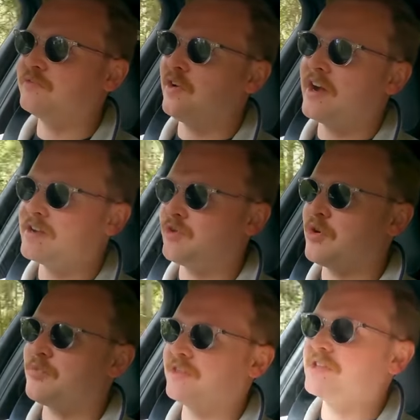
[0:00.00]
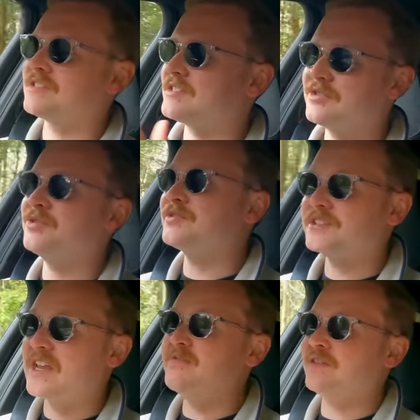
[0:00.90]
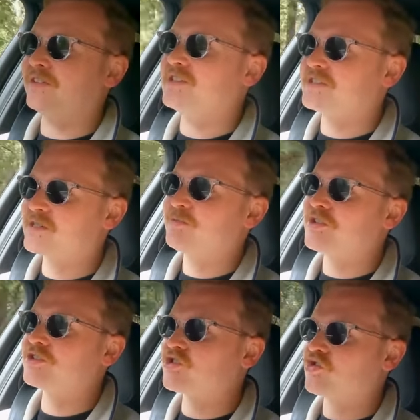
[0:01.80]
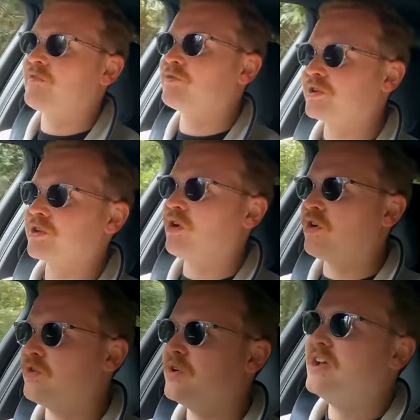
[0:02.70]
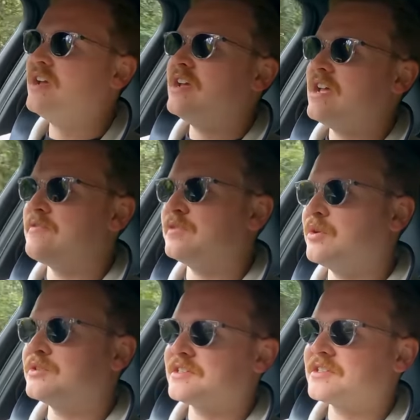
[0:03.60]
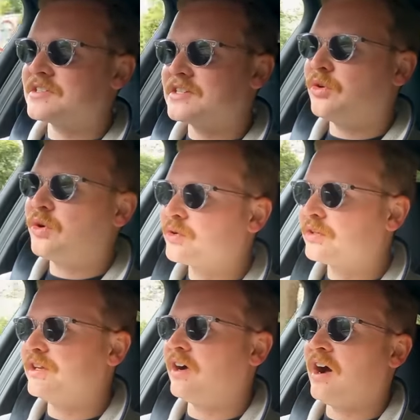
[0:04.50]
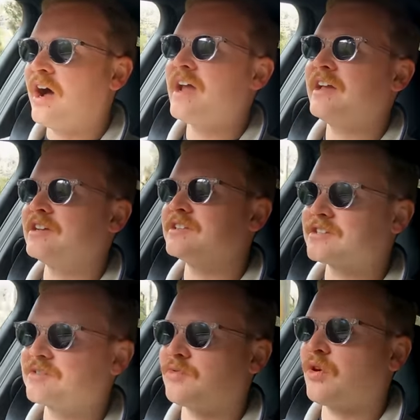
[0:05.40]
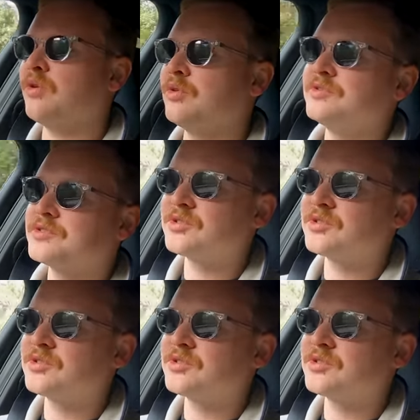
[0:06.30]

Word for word: it'll find grip, and there's still seemingly suspension travel to go, even though it doesn't sit awkwardly high and it doesn't roll